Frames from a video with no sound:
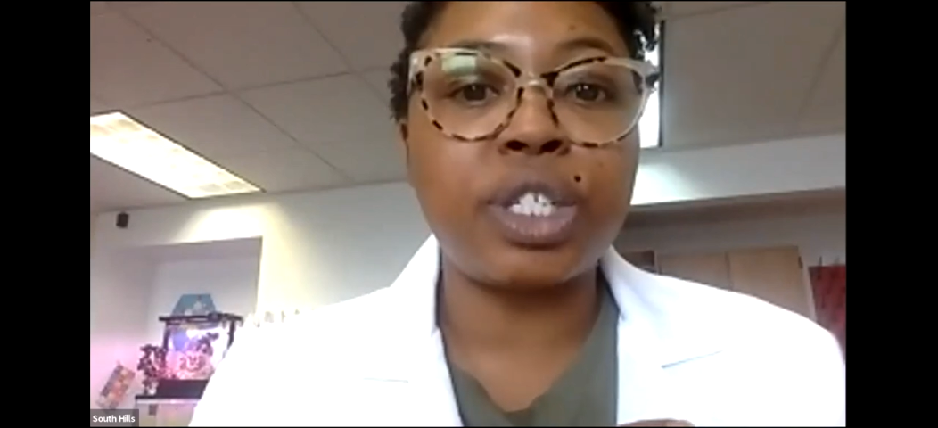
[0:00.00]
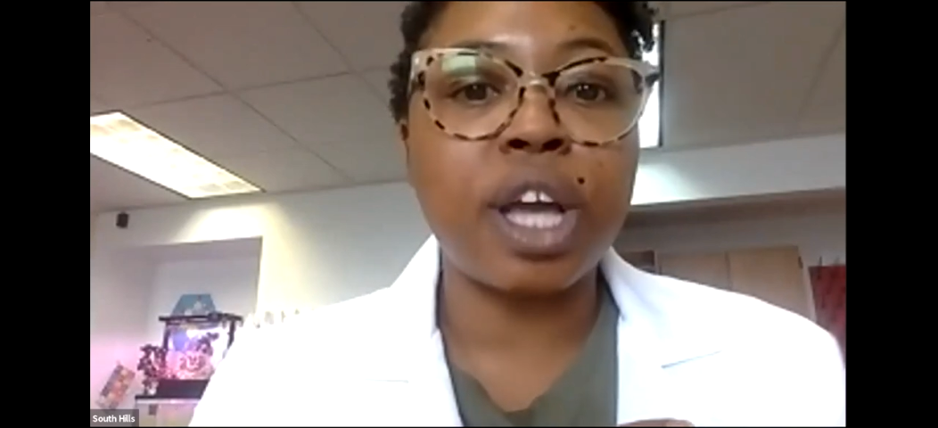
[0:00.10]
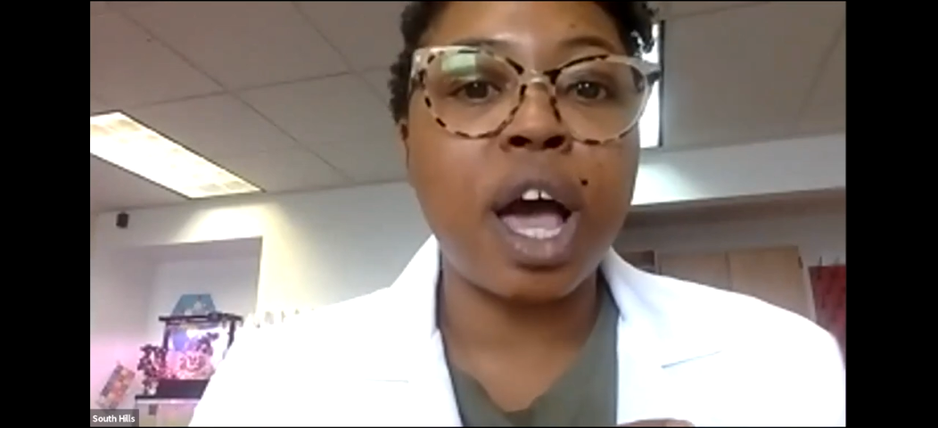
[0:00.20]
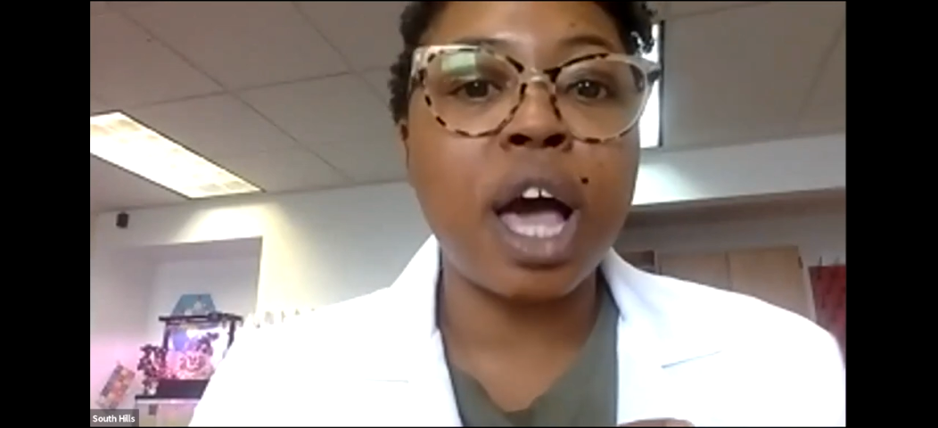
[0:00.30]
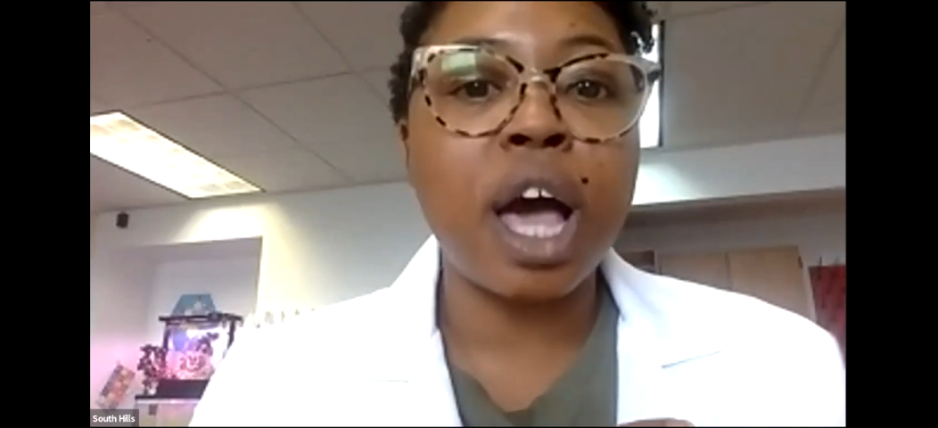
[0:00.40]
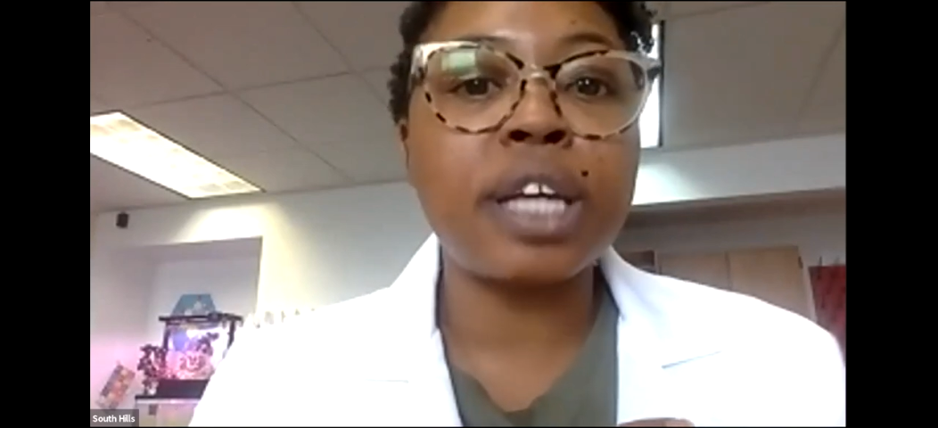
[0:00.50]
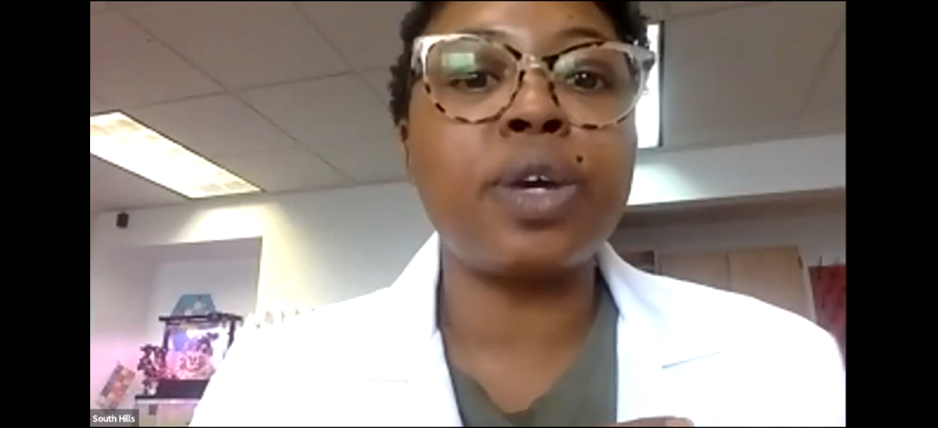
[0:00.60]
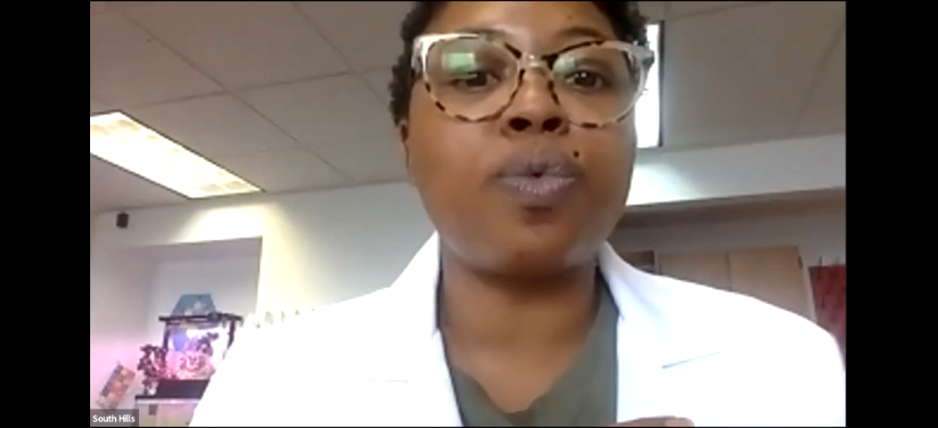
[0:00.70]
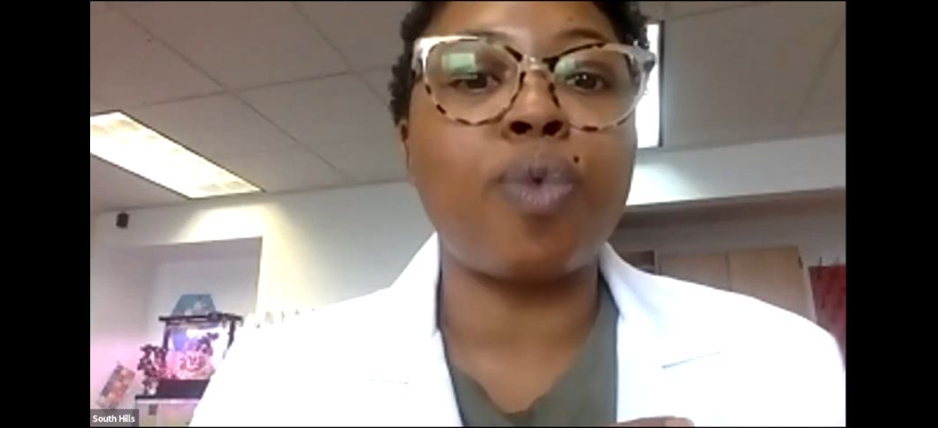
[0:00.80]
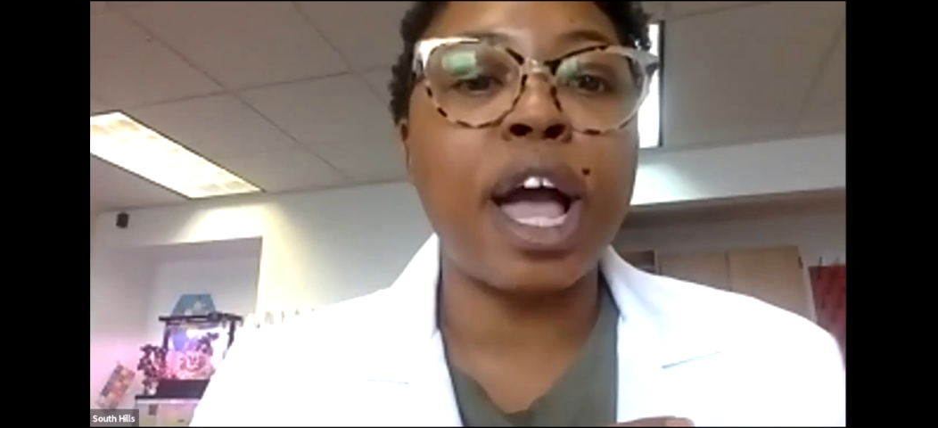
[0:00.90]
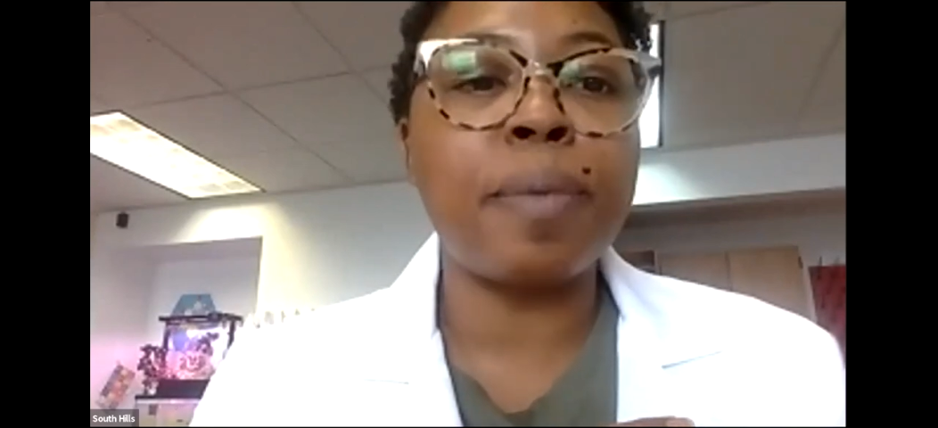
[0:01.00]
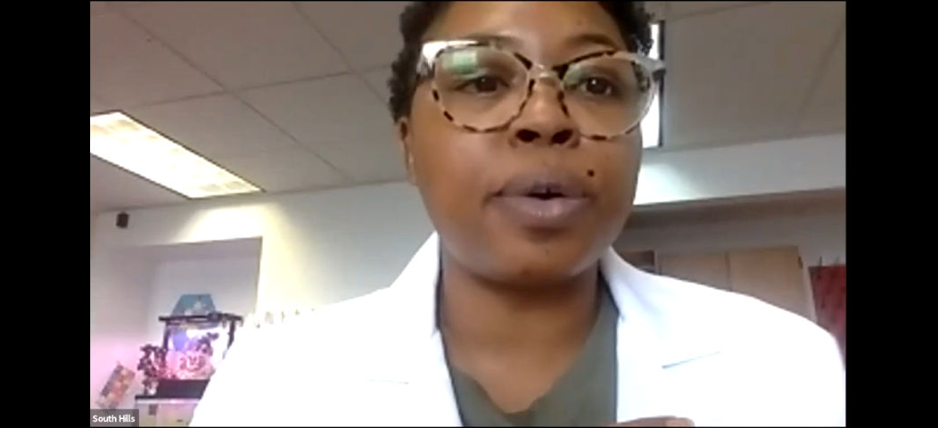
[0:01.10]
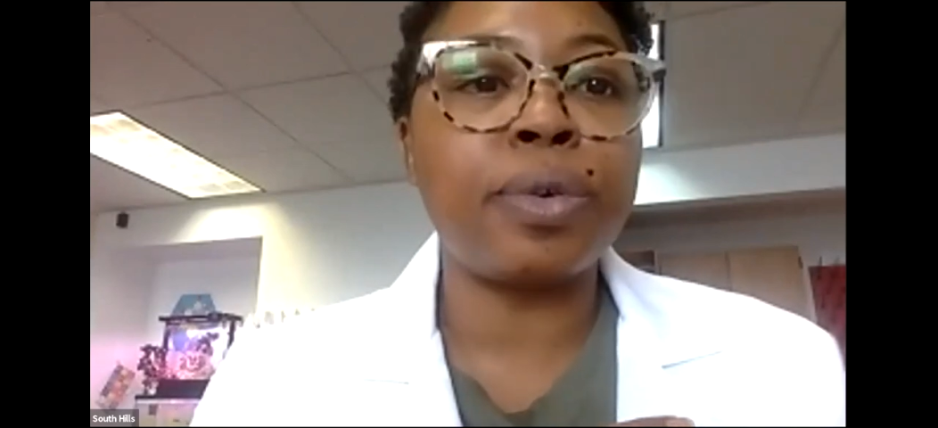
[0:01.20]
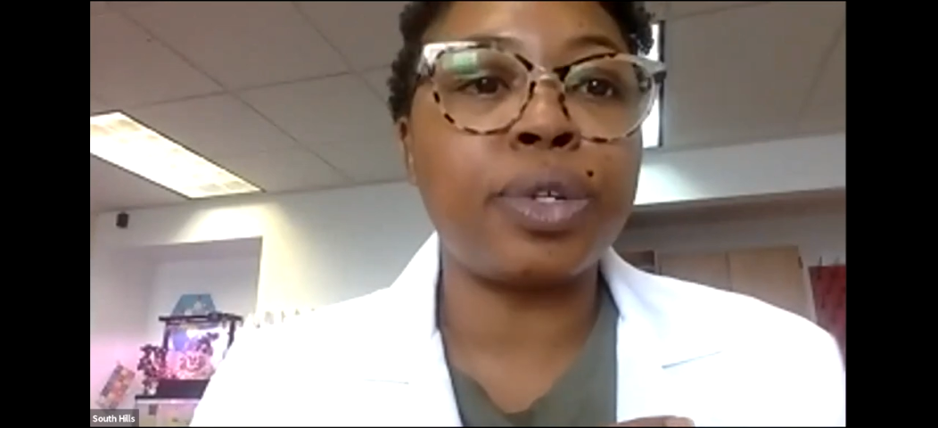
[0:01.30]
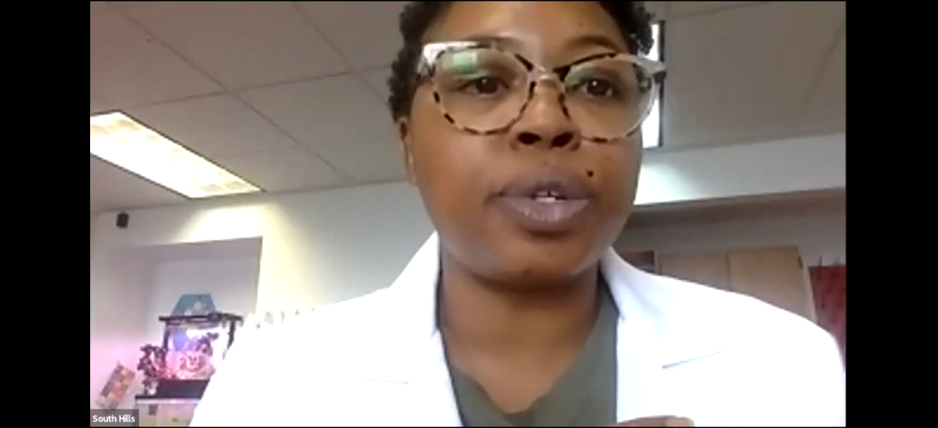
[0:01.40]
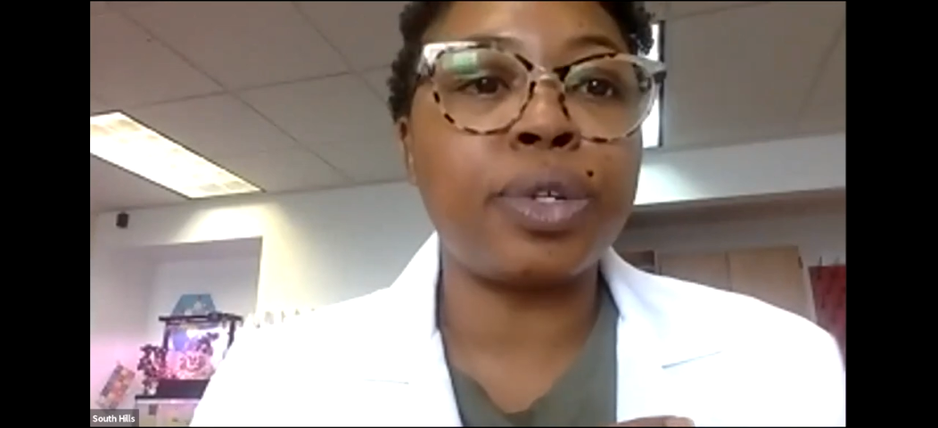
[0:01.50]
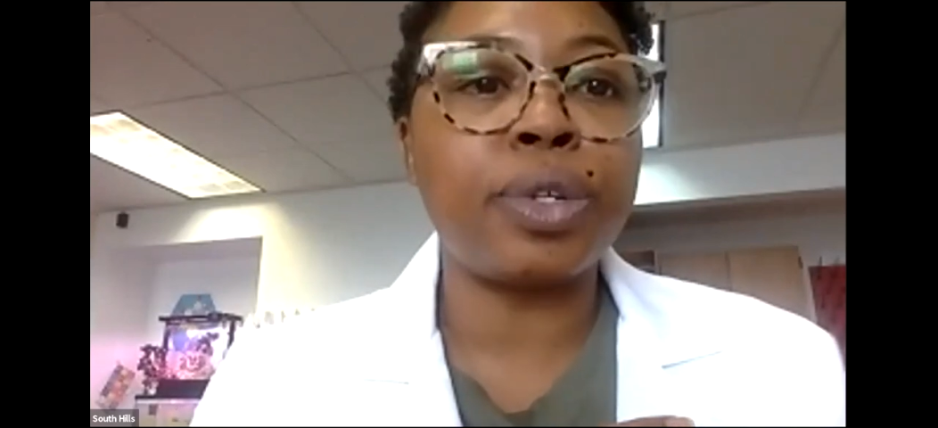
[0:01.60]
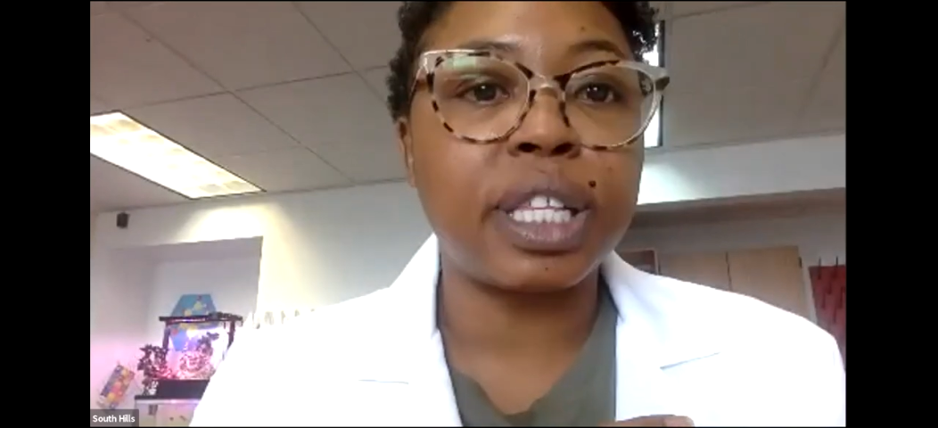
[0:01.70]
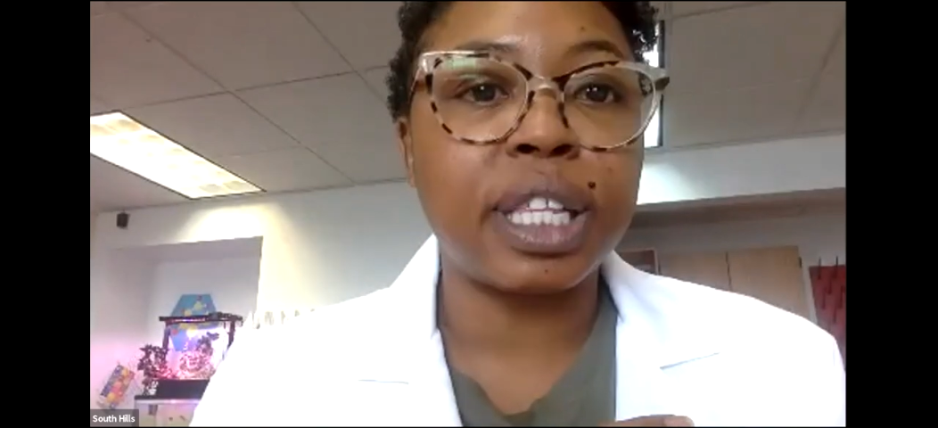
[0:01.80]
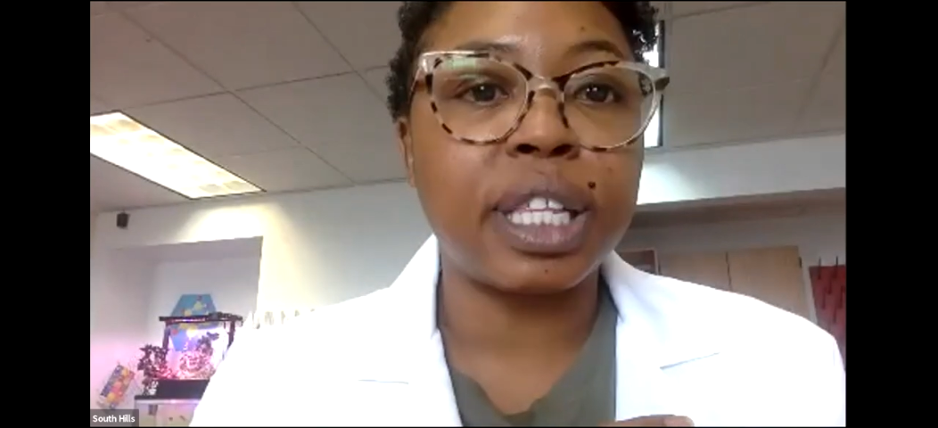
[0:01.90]

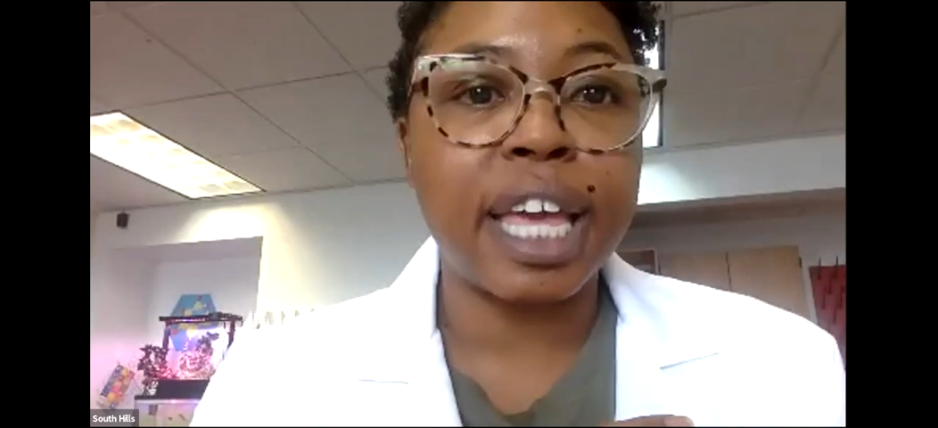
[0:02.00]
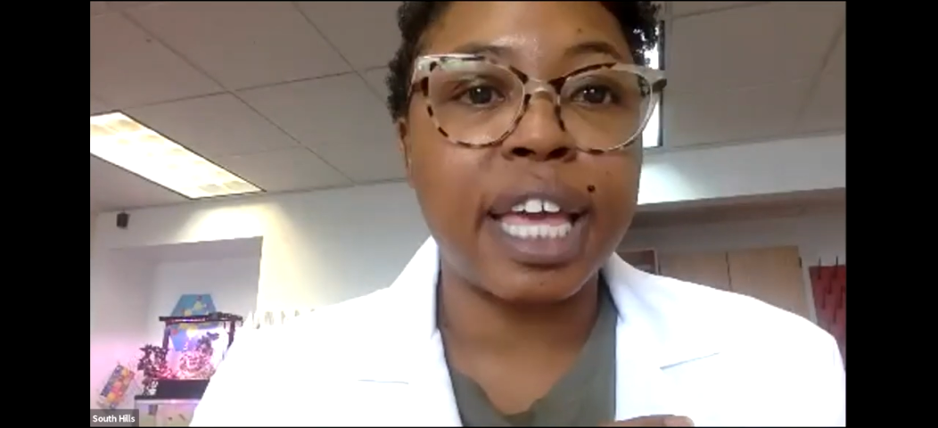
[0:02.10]
deoxyribonucleic